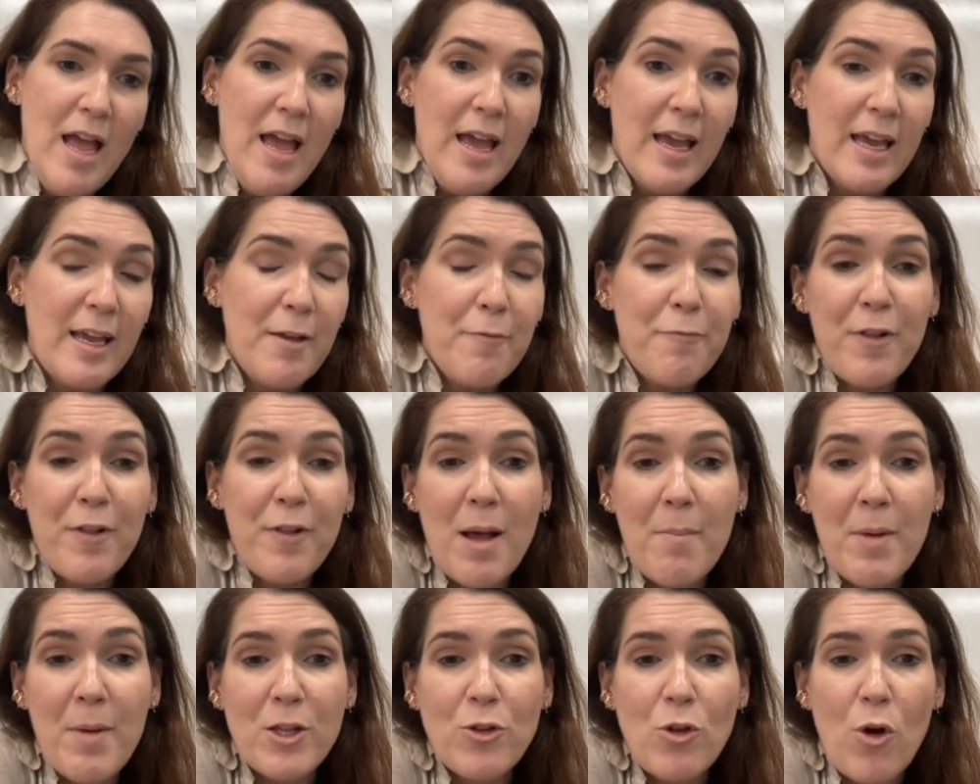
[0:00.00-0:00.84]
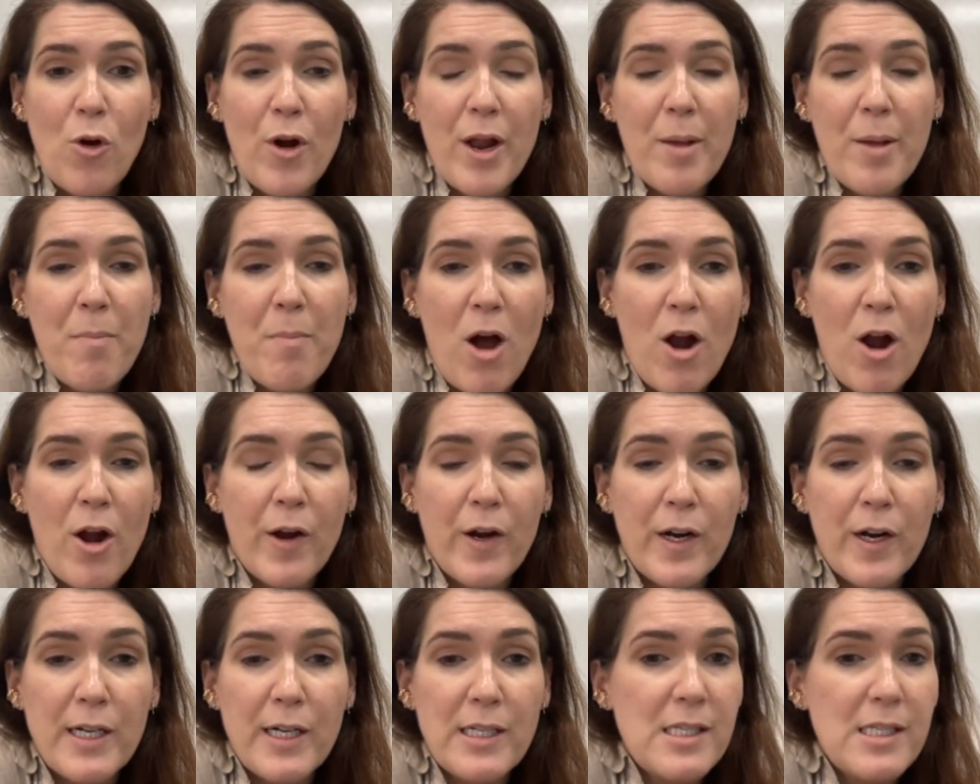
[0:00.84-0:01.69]
Inflammatory
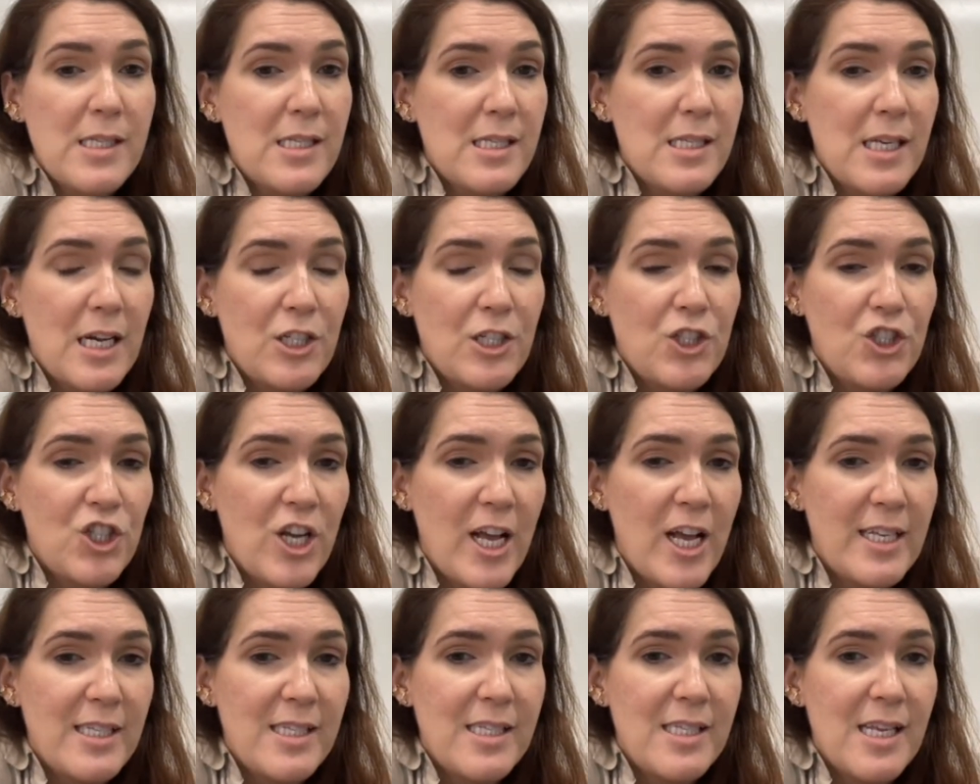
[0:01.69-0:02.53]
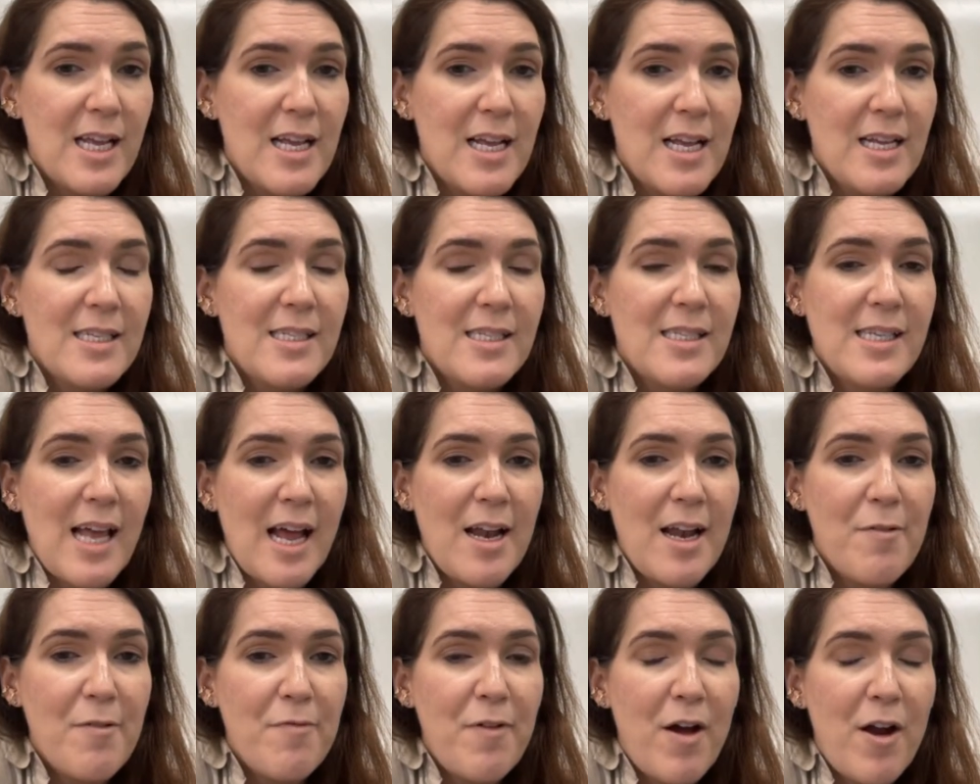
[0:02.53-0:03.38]
markers such as
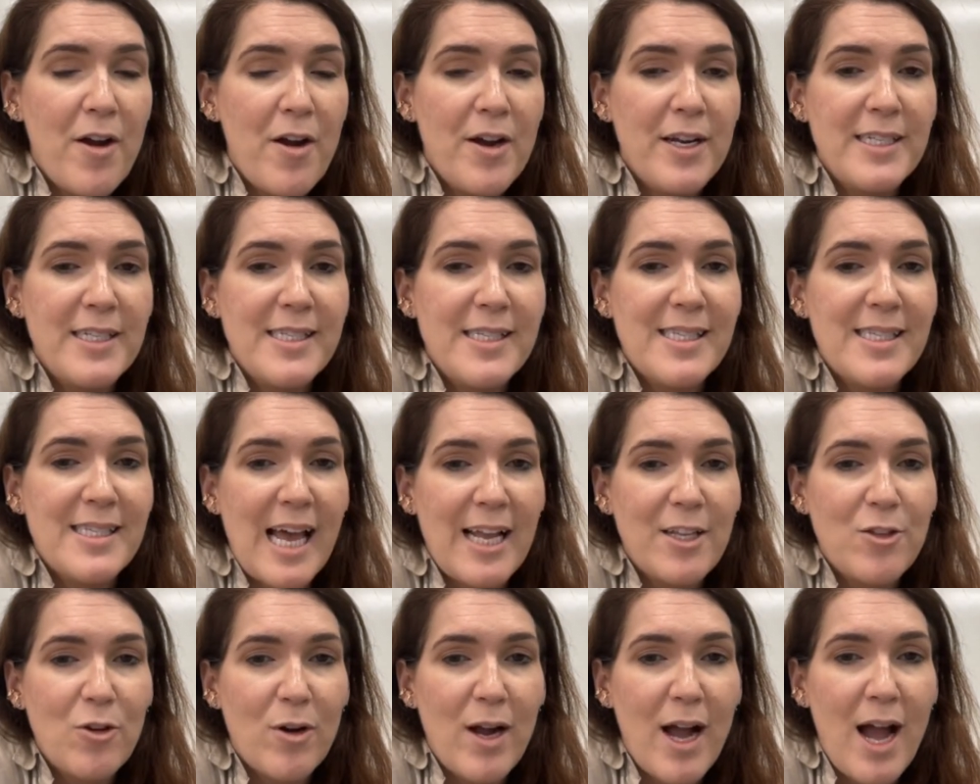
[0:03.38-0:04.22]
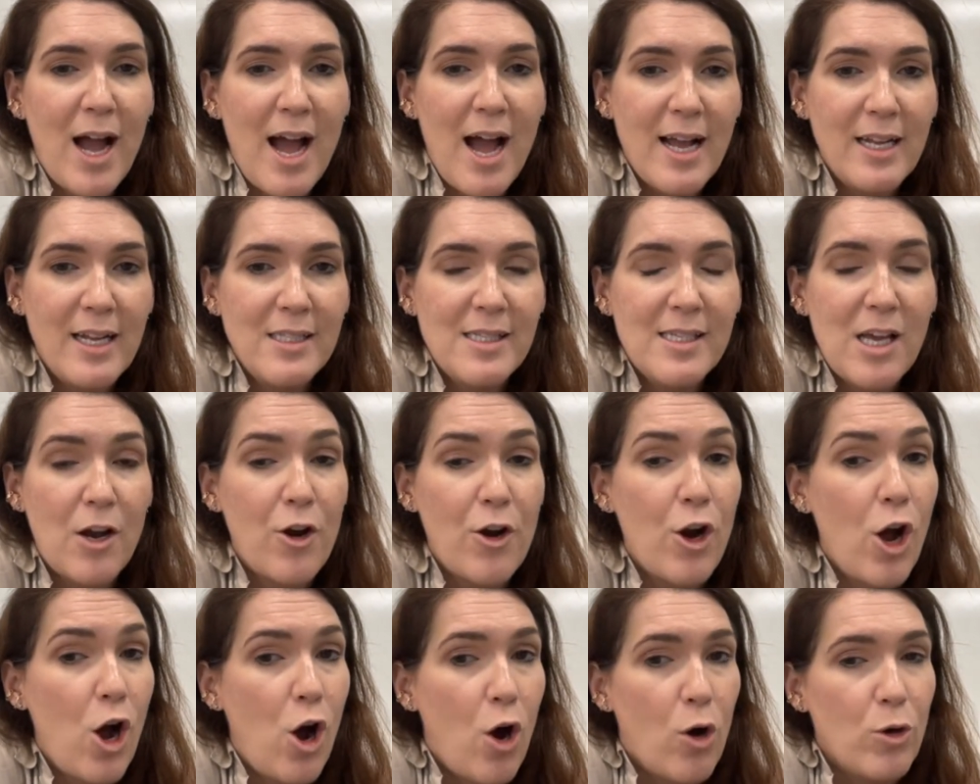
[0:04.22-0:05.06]
salivary cytokines
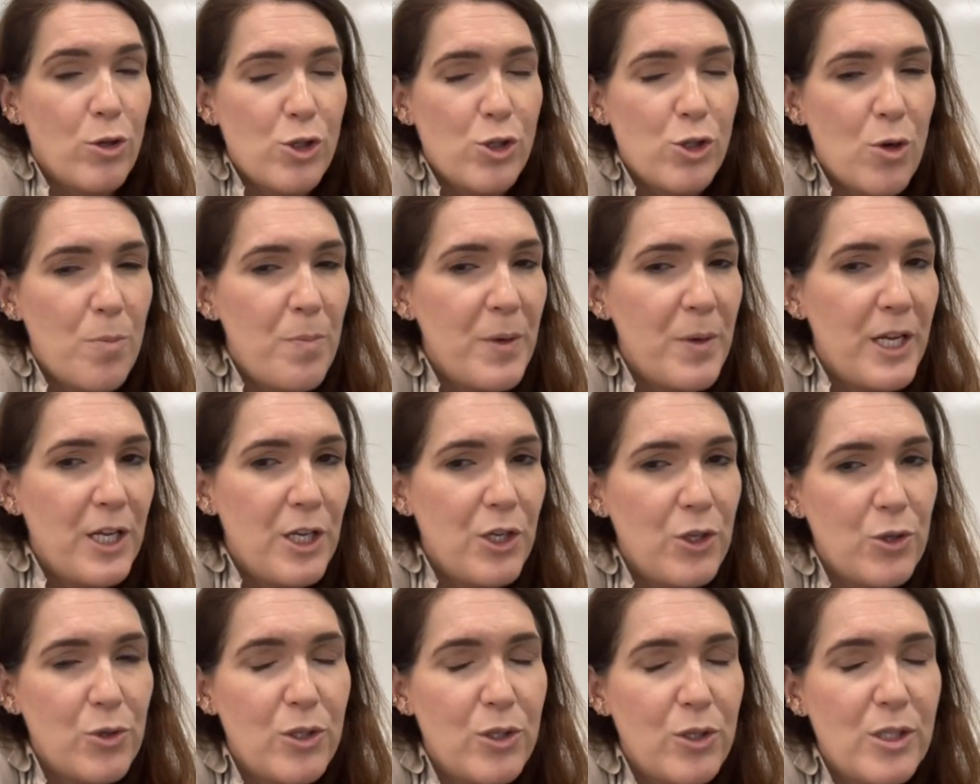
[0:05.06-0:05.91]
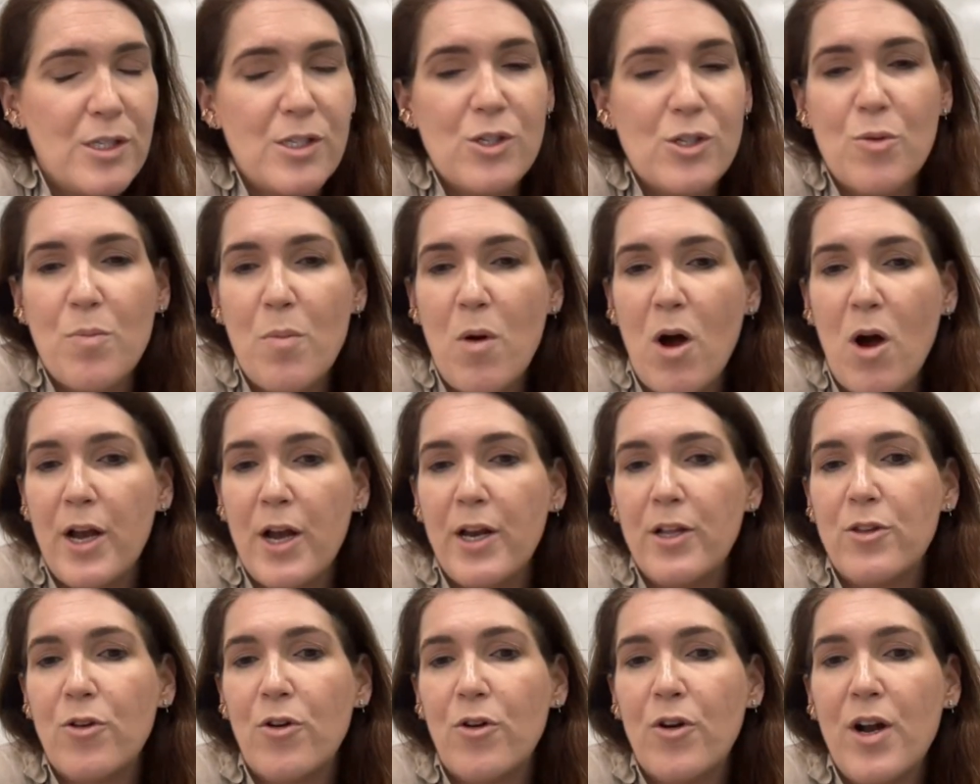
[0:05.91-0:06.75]
are also being used to
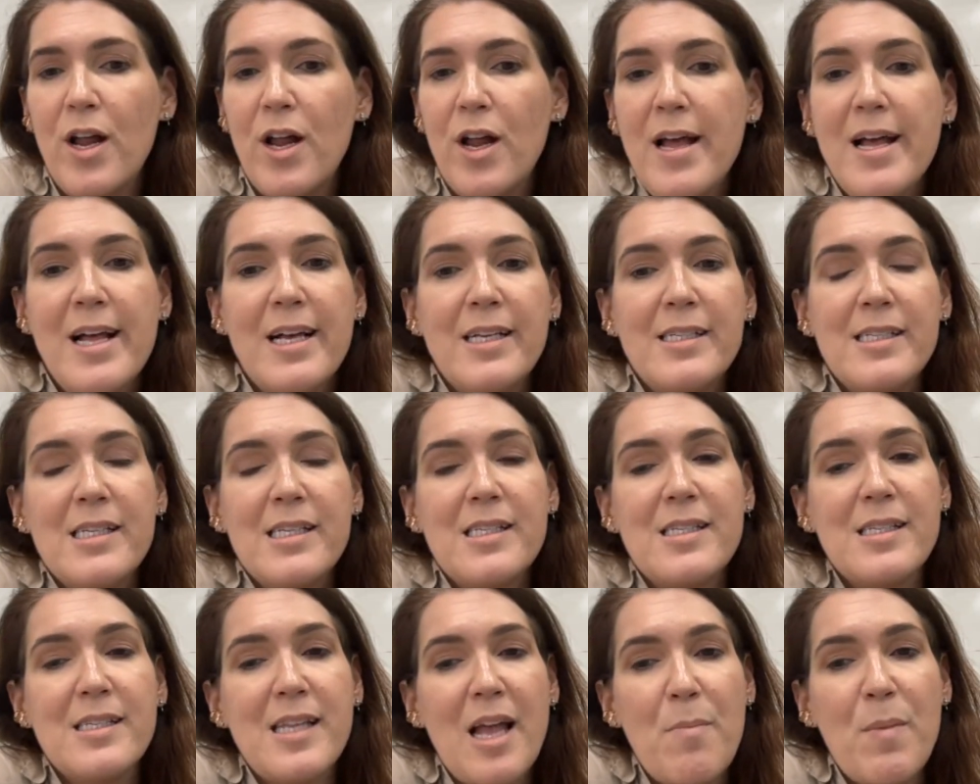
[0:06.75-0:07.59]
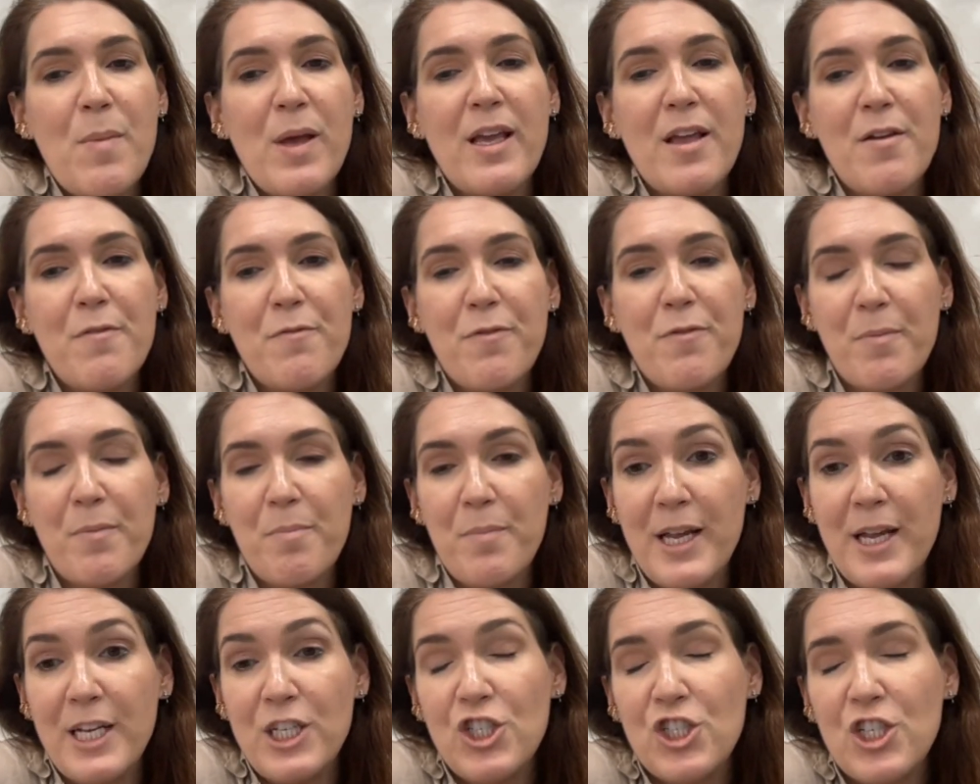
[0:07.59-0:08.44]
monitor systemic
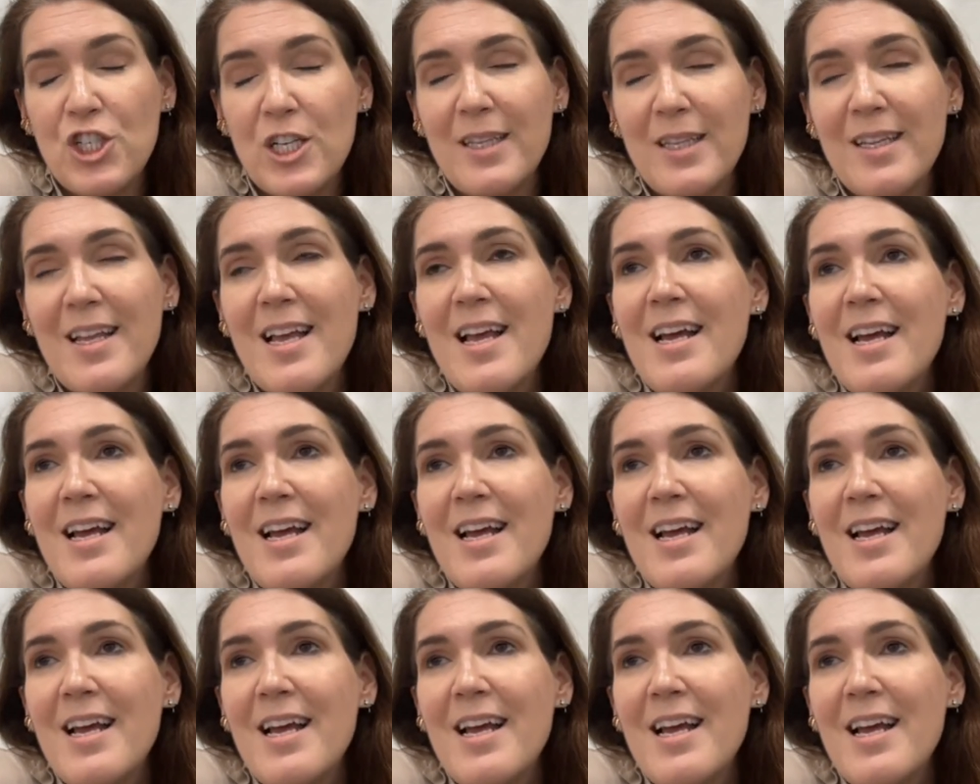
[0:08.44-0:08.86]
inflammation,